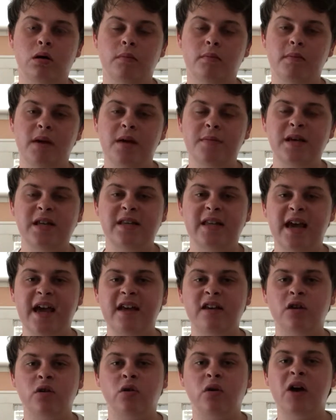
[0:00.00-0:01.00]
maybe
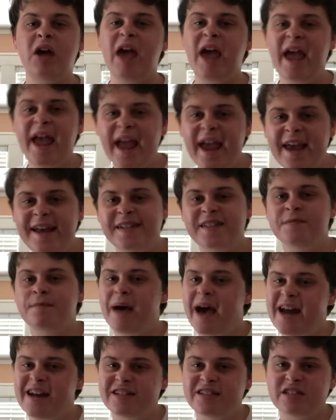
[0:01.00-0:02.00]
Daniel hates
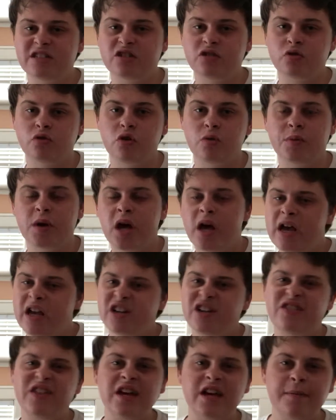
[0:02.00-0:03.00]
Madison's group.
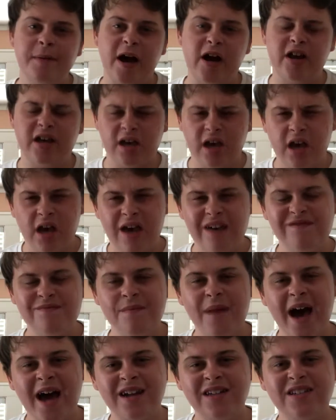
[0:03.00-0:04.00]
Think about it. If
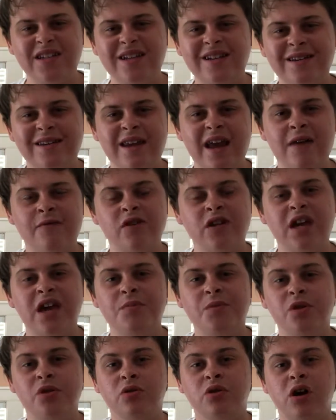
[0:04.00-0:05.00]
Madison never
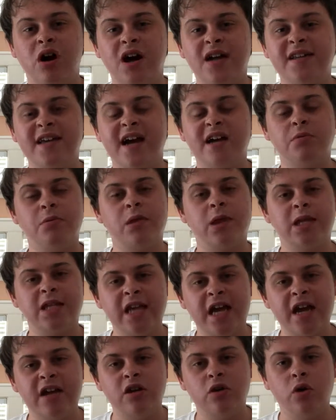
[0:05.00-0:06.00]
came into contact with
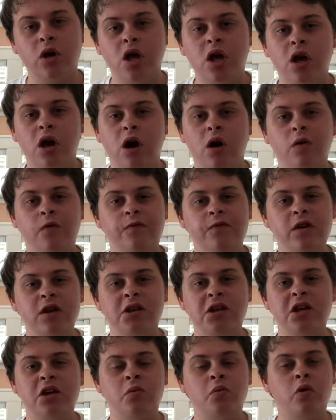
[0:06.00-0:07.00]
Daniel,
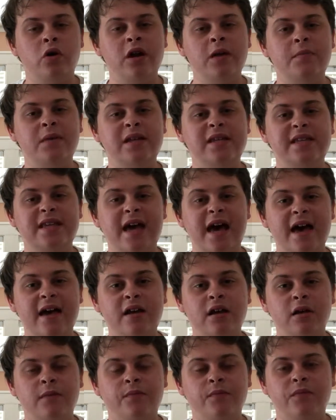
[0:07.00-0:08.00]
Ophelia wouldn't be
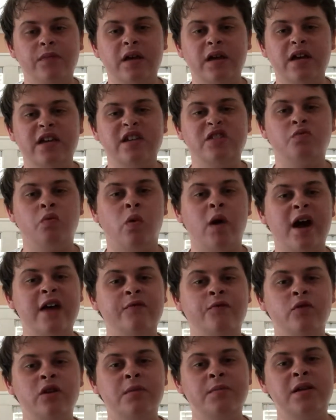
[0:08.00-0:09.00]
dead. His
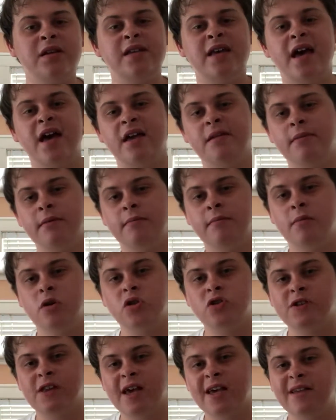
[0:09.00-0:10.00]
wife wouldn't be dead,
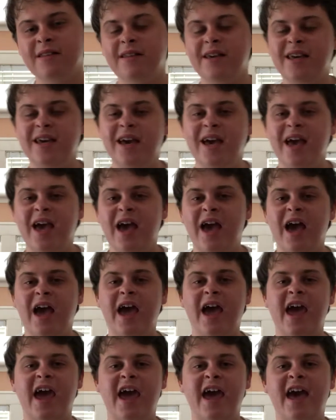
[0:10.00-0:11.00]
most likely.
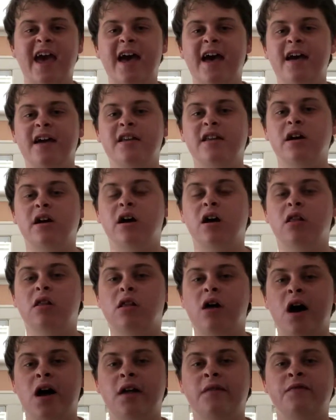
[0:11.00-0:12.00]
And a
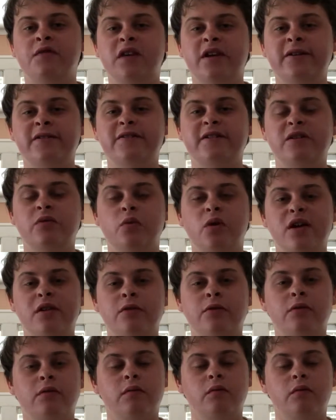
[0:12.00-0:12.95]
lot of things he went